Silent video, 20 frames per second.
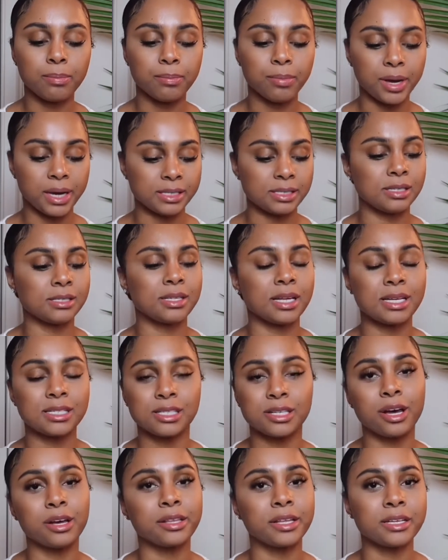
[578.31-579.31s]
But since I
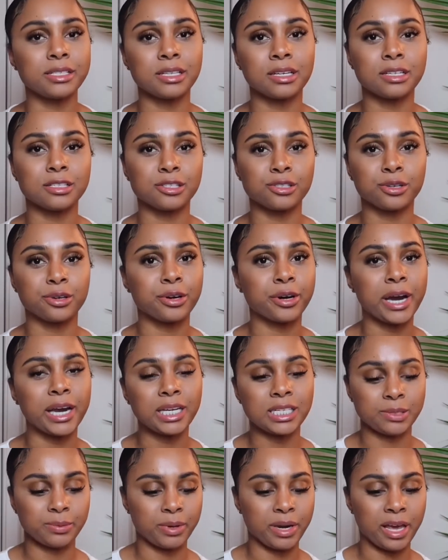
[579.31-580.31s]
saw these in the store, I
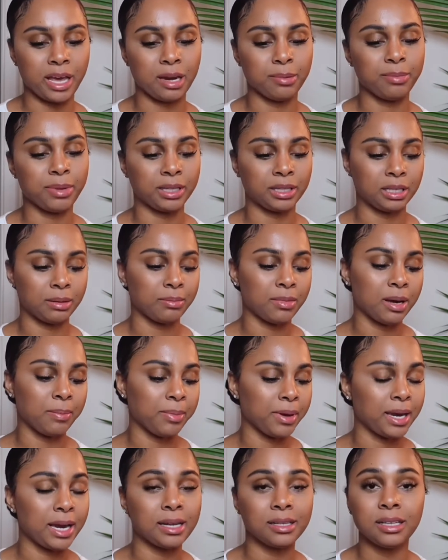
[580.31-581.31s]
just went ahead and picked them up
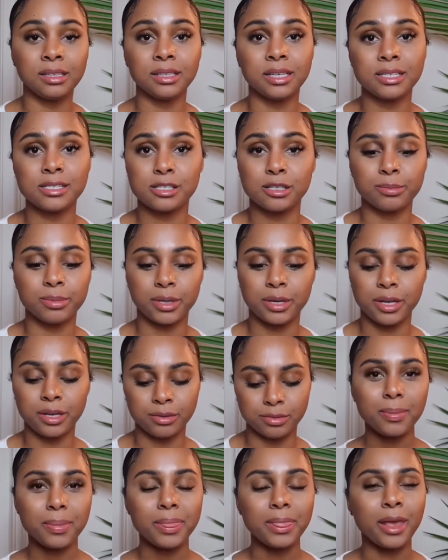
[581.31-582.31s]
and I think they're super cute.
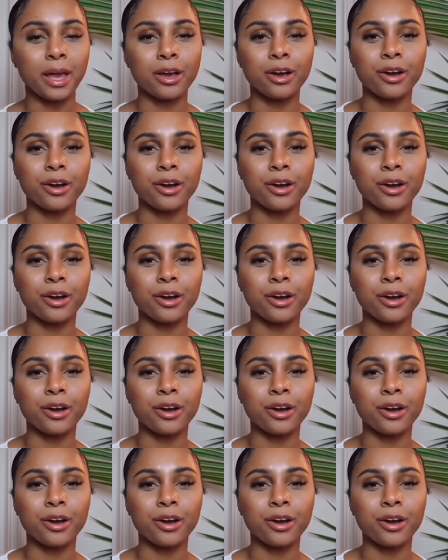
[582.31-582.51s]
So.